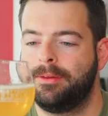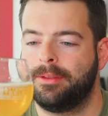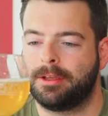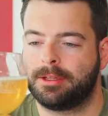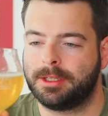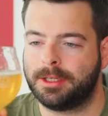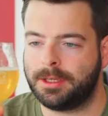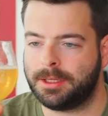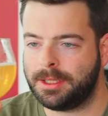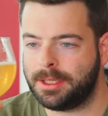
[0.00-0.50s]

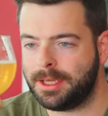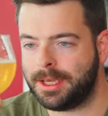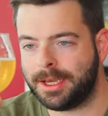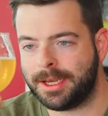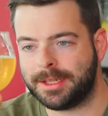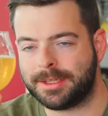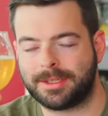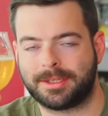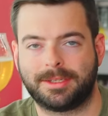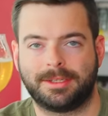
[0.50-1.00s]
clearly
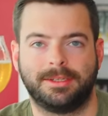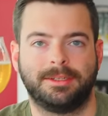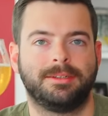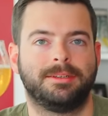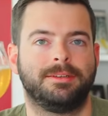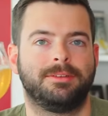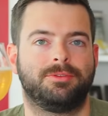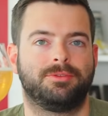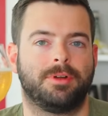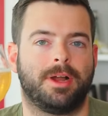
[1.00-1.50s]
it's
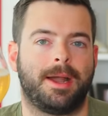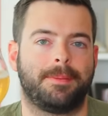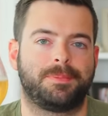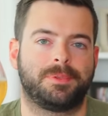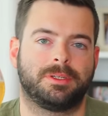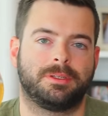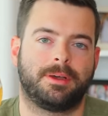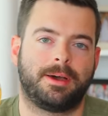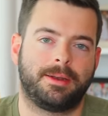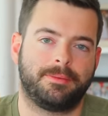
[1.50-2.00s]
dropped
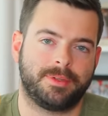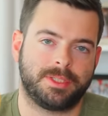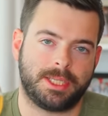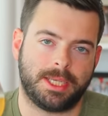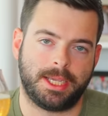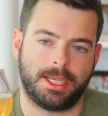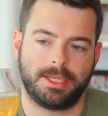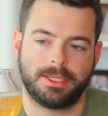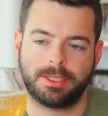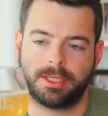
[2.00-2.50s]
a lot of its
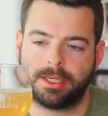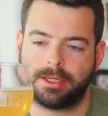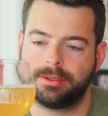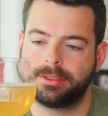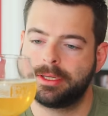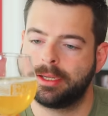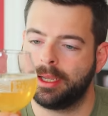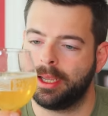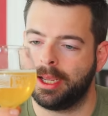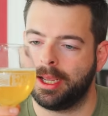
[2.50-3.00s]
haze out.